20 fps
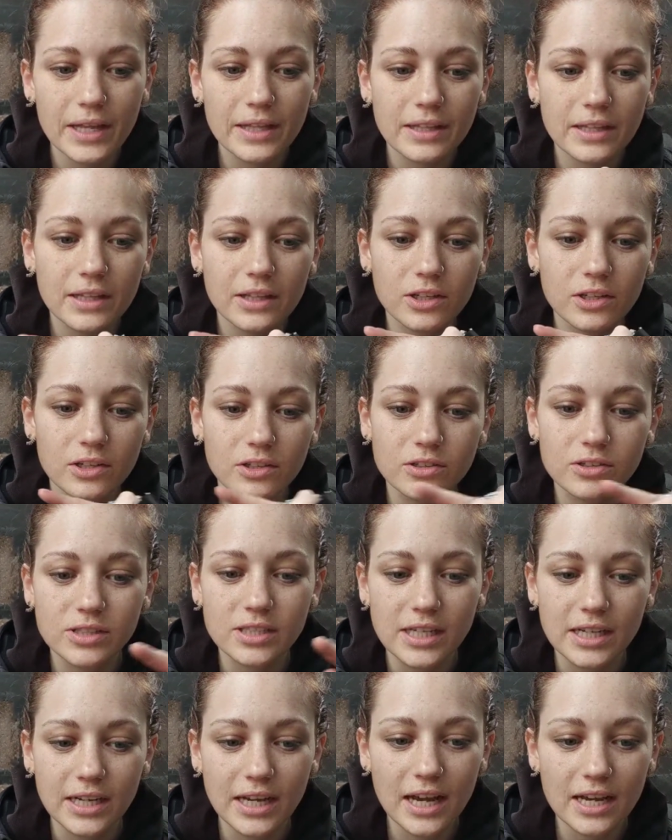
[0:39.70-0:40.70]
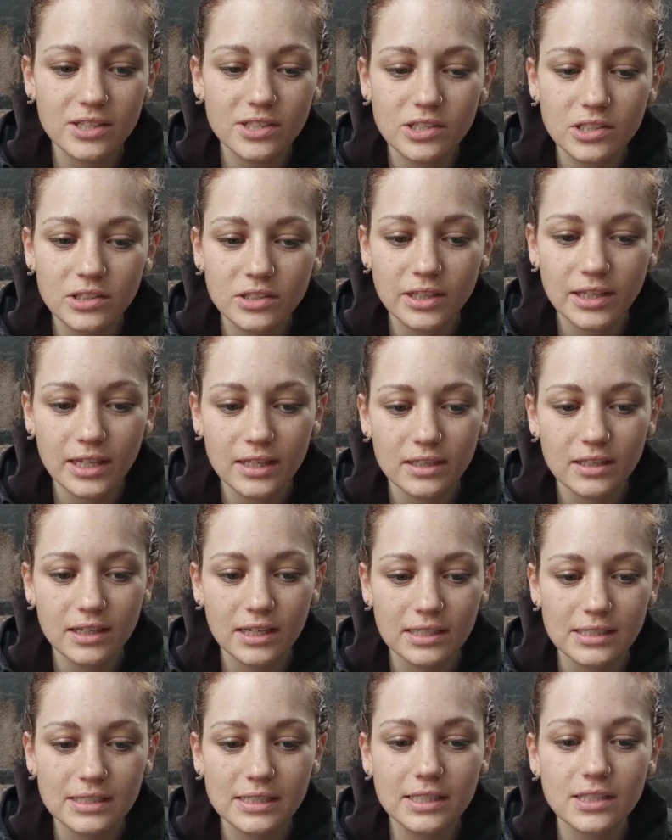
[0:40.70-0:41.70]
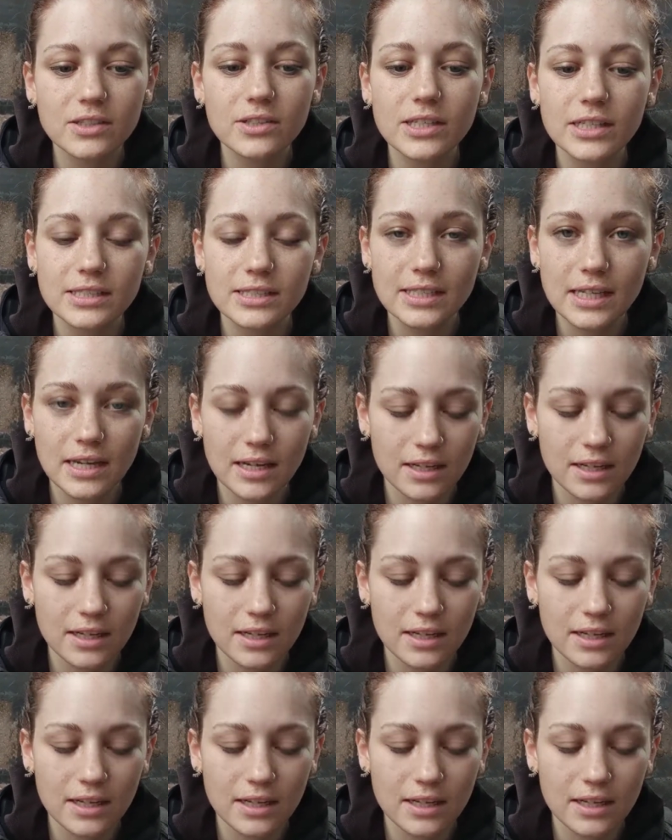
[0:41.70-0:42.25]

and then there's a castle, Castillo de